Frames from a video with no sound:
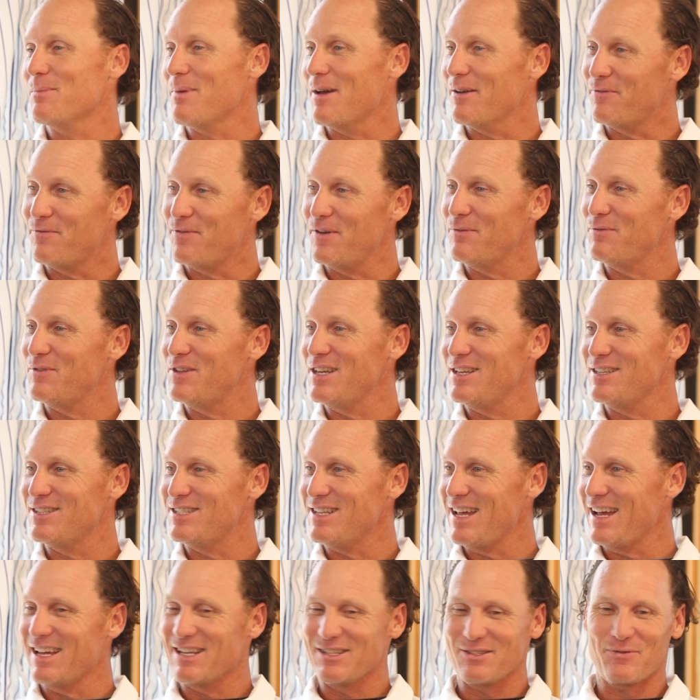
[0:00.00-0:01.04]
about 15
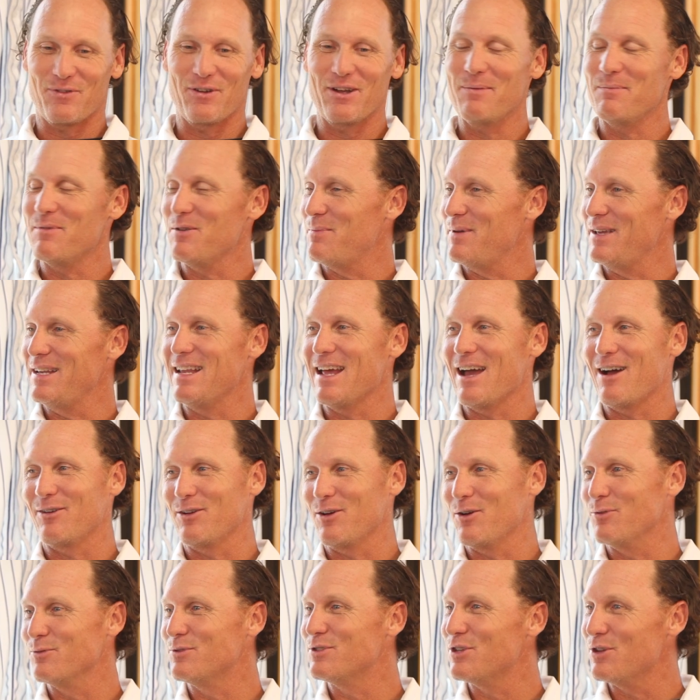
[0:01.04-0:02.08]
seconds for him to be down
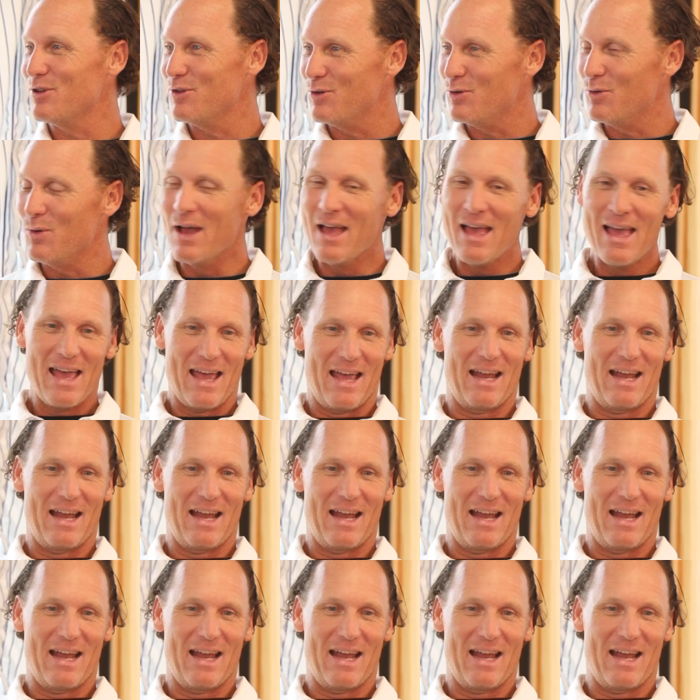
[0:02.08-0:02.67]
0-2